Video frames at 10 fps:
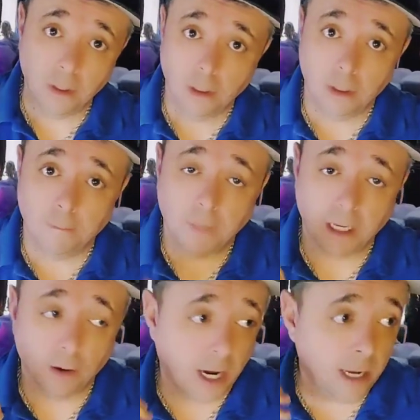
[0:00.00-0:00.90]

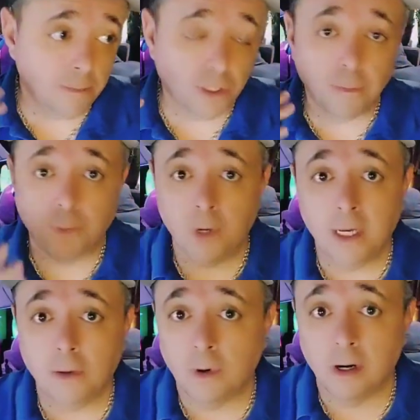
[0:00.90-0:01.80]
I'm to the point where
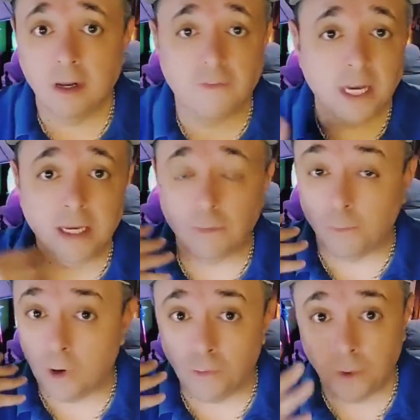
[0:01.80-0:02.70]
if I get more rude
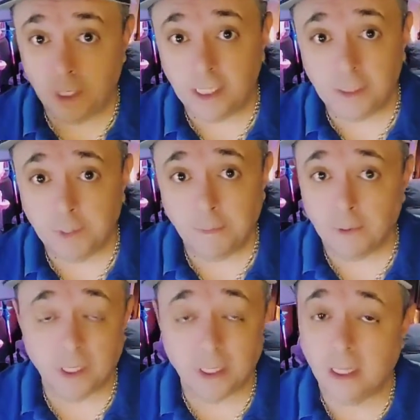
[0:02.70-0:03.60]
to these people,
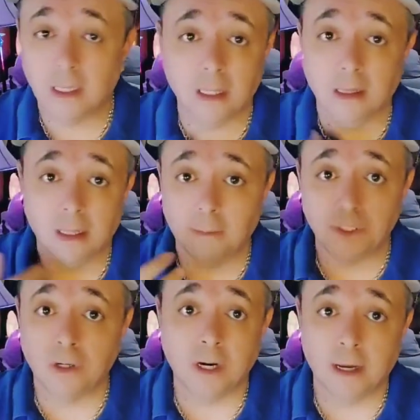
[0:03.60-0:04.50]
I'm sorry, I'm
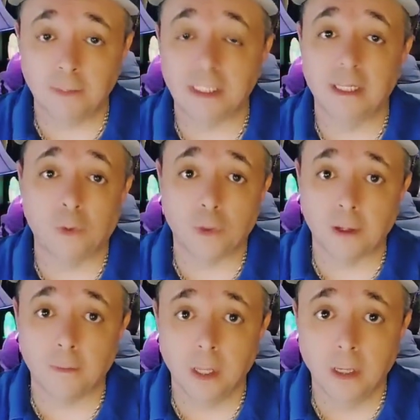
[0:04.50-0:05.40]
just done with them.
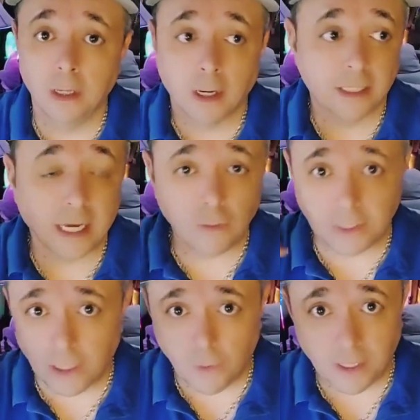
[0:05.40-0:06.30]
Because I don't deal with,
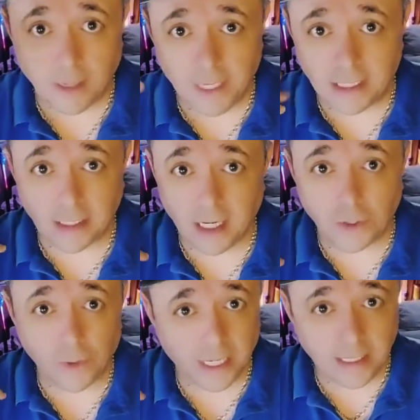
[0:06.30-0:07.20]
it's not
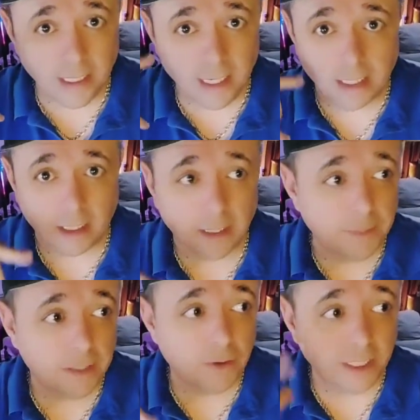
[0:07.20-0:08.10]
crazy. Crazy
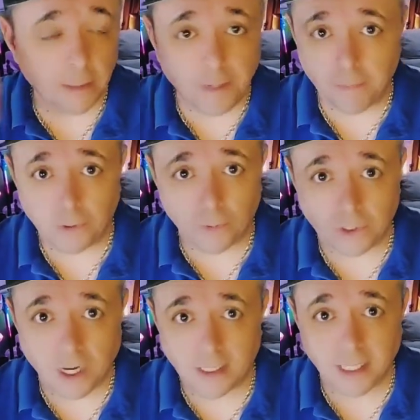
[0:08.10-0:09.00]
people don't talk like
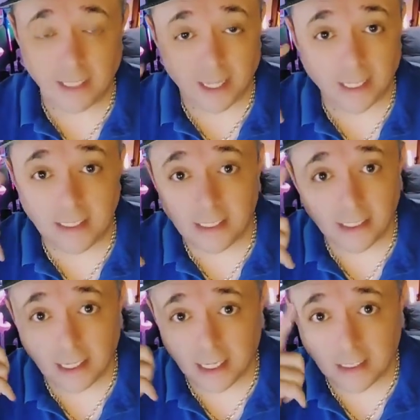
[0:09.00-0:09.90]
that. This is like
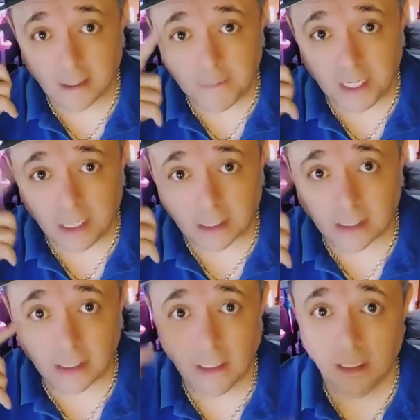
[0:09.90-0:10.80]
something else.
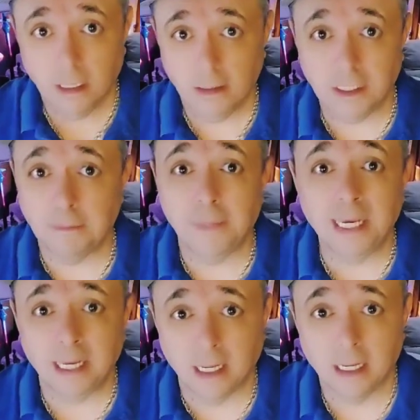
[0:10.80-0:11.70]
Just mean.
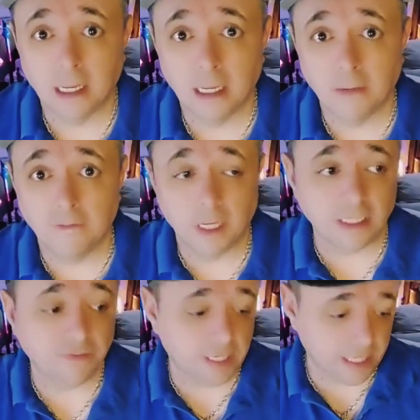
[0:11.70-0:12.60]
And it's
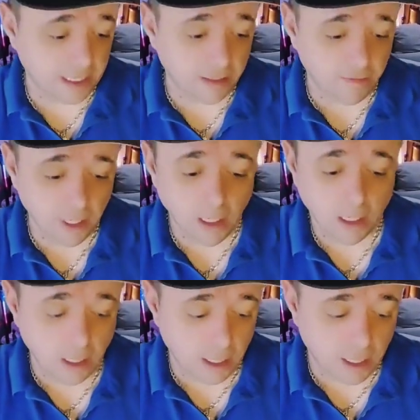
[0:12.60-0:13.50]
vindictive.
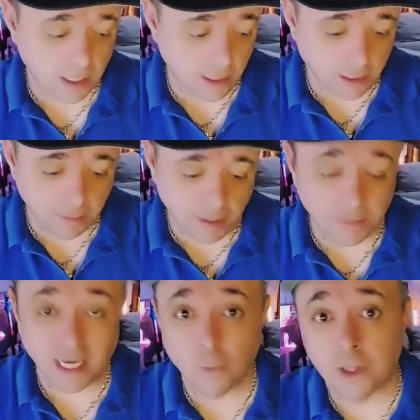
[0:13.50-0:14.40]
And I'm done with
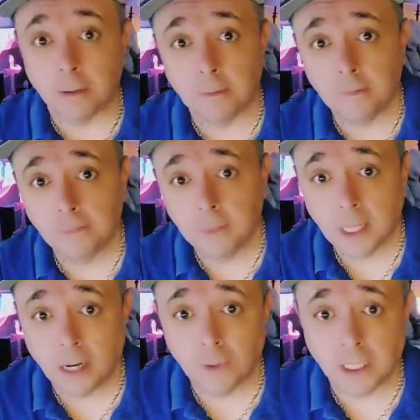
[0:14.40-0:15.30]
them. I really
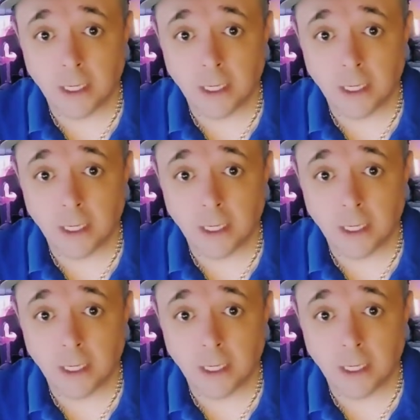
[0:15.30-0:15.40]
am.